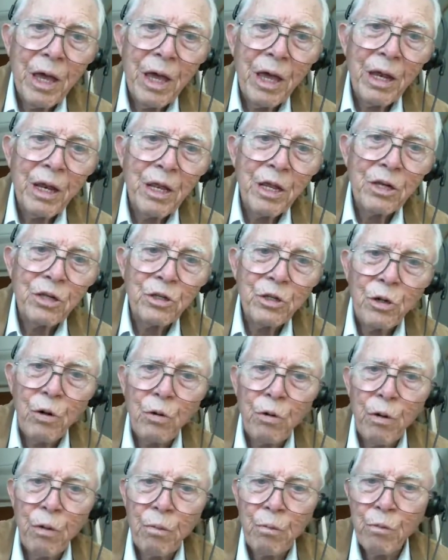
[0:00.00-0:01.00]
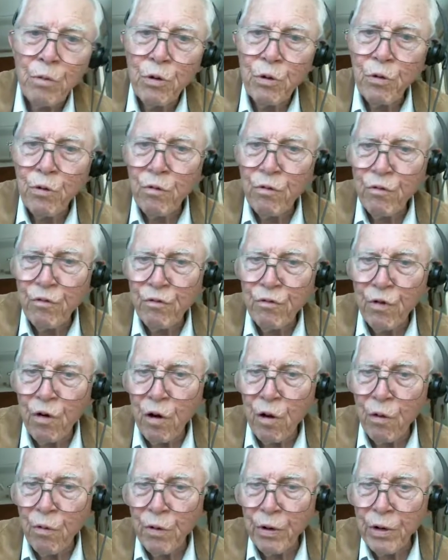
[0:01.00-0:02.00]
and it's going to move
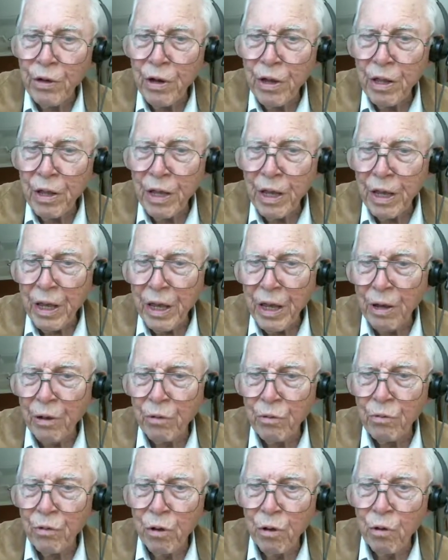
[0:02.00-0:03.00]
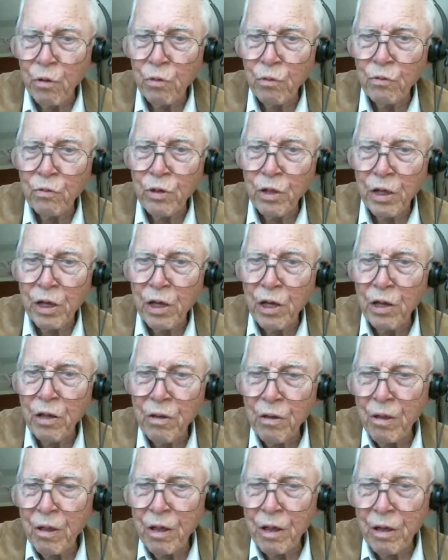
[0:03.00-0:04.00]
forward and on the
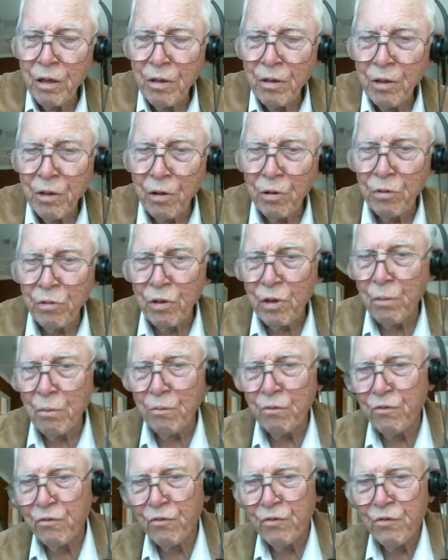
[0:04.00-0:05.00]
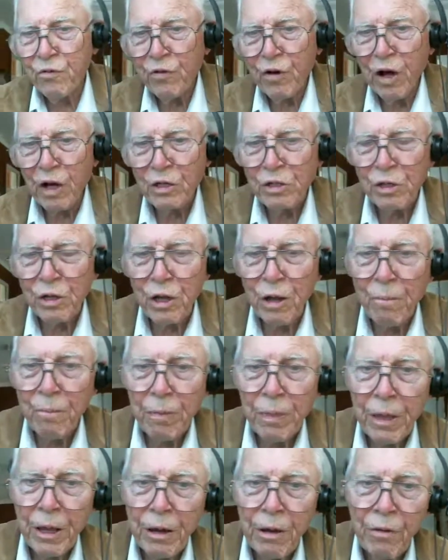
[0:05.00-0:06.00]
on the fossa
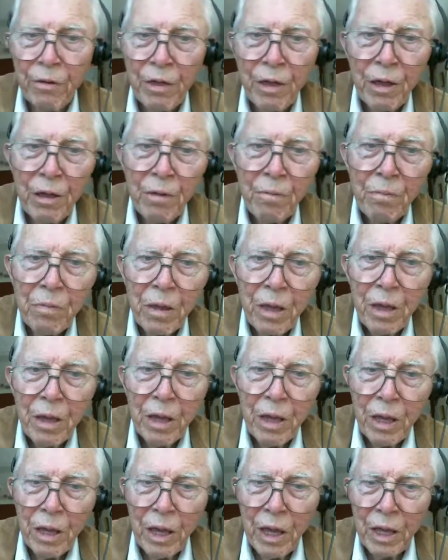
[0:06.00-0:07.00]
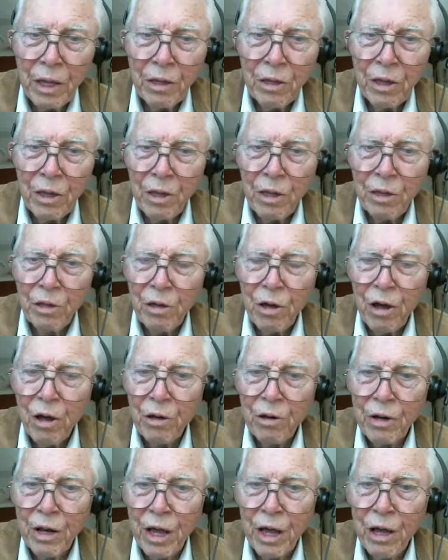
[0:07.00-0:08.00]
there, the and the
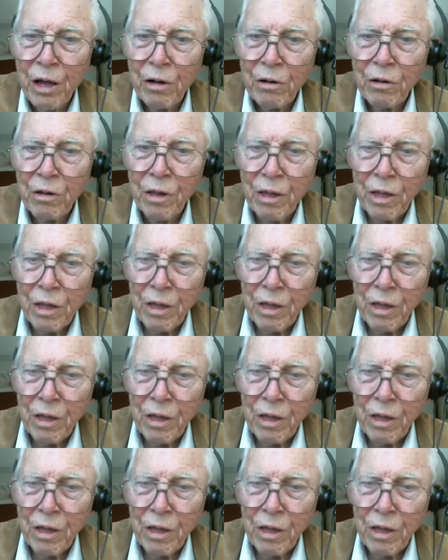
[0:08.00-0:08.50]
condyle,